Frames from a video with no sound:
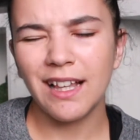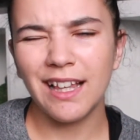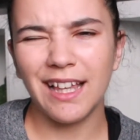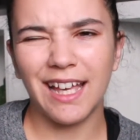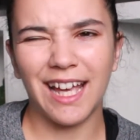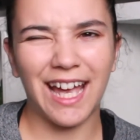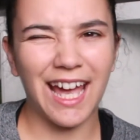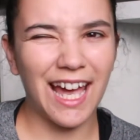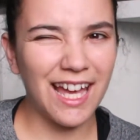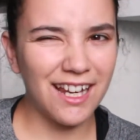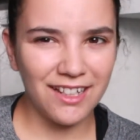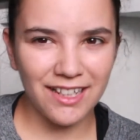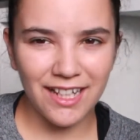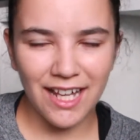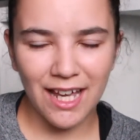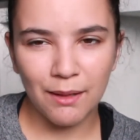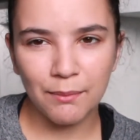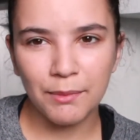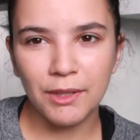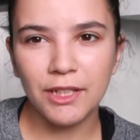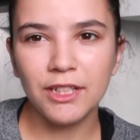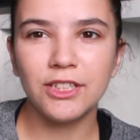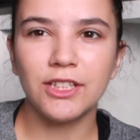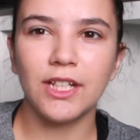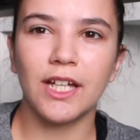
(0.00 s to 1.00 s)
like kind of
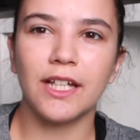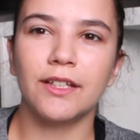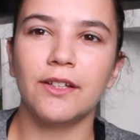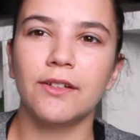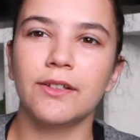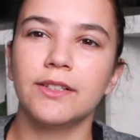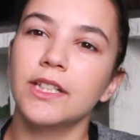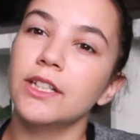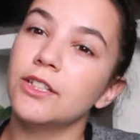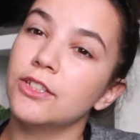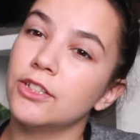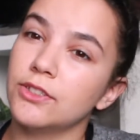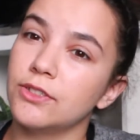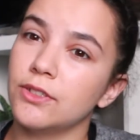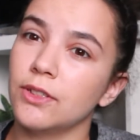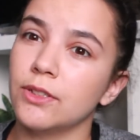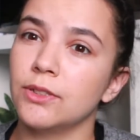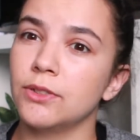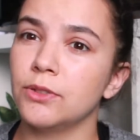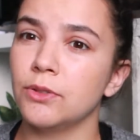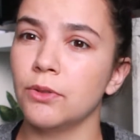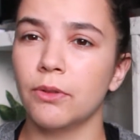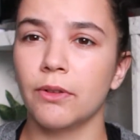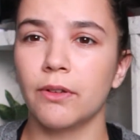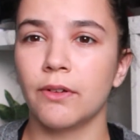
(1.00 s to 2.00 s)
damaged, I use it just to
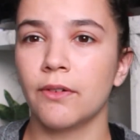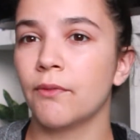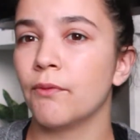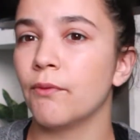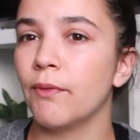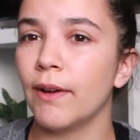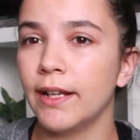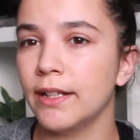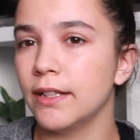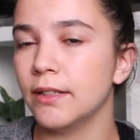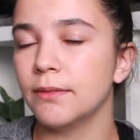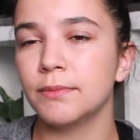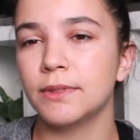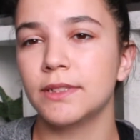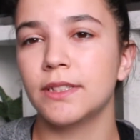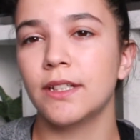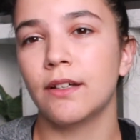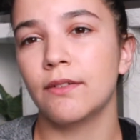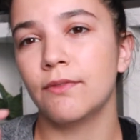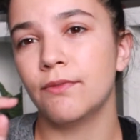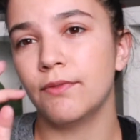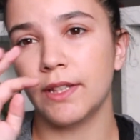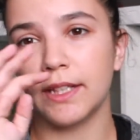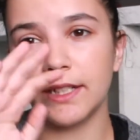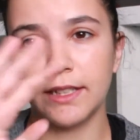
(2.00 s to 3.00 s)
store random
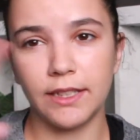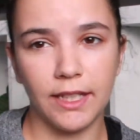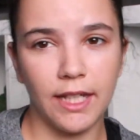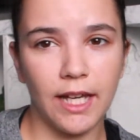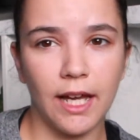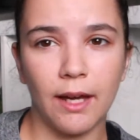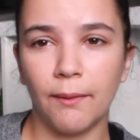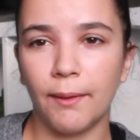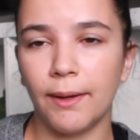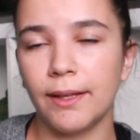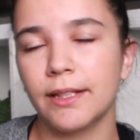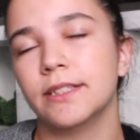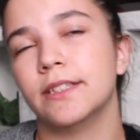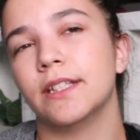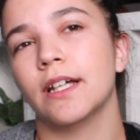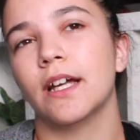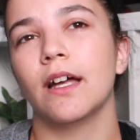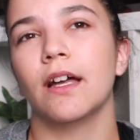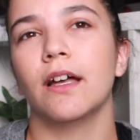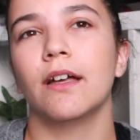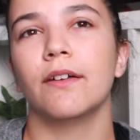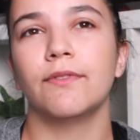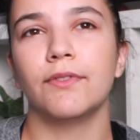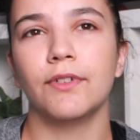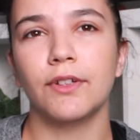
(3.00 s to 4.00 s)
stuff like DIY
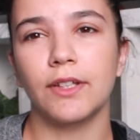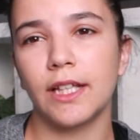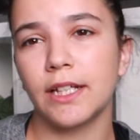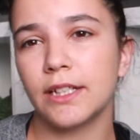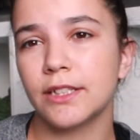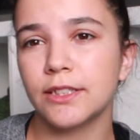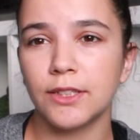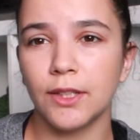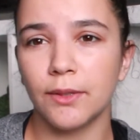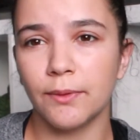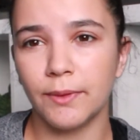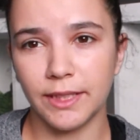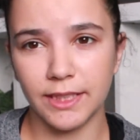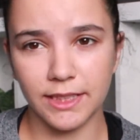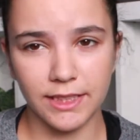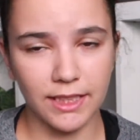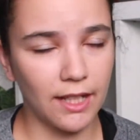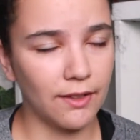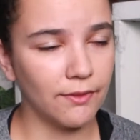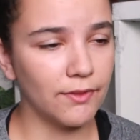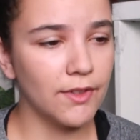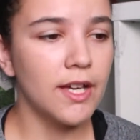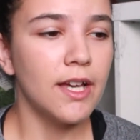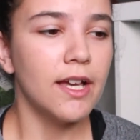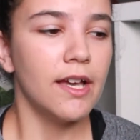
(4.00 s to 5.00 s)
stuff or like sewing
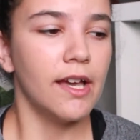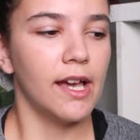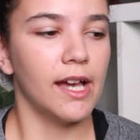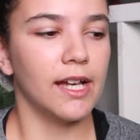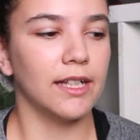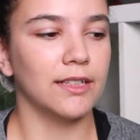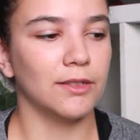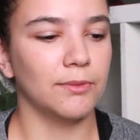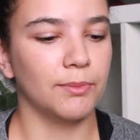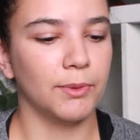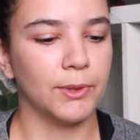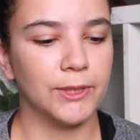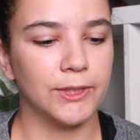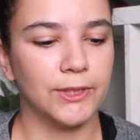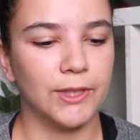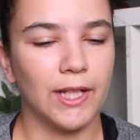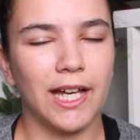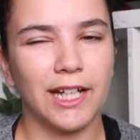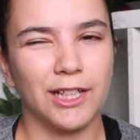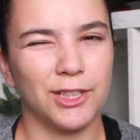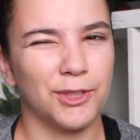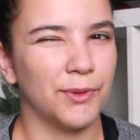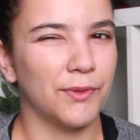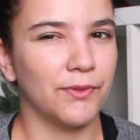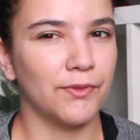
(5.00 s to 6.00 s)
stuff as opposed to
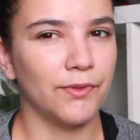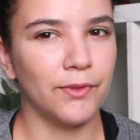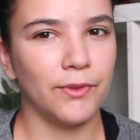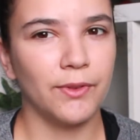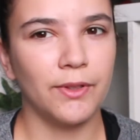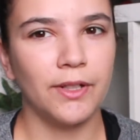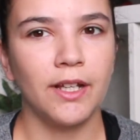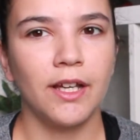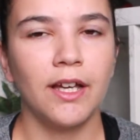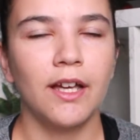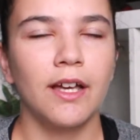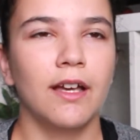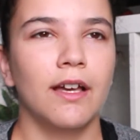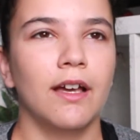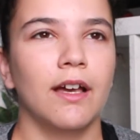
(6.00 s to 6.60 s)
actual food,